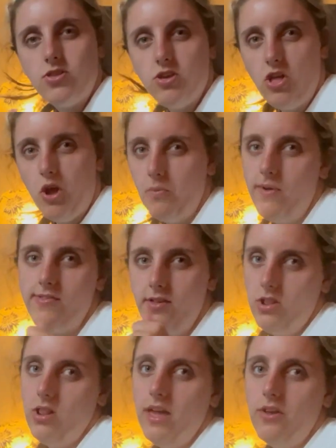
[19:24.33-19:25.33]
you know what it
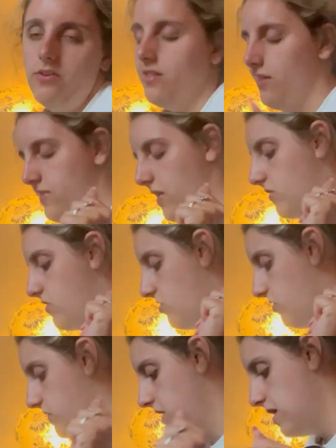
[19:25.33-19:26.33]
looks like. Looks like she's
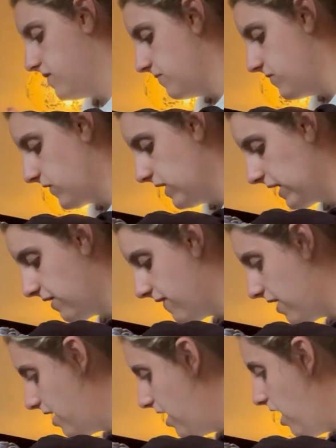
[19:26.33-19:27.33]
just in it. I'm just gonna give it
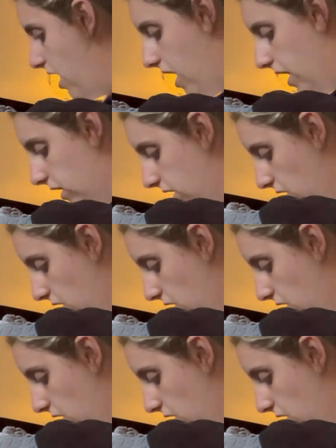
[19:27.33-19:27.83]
a good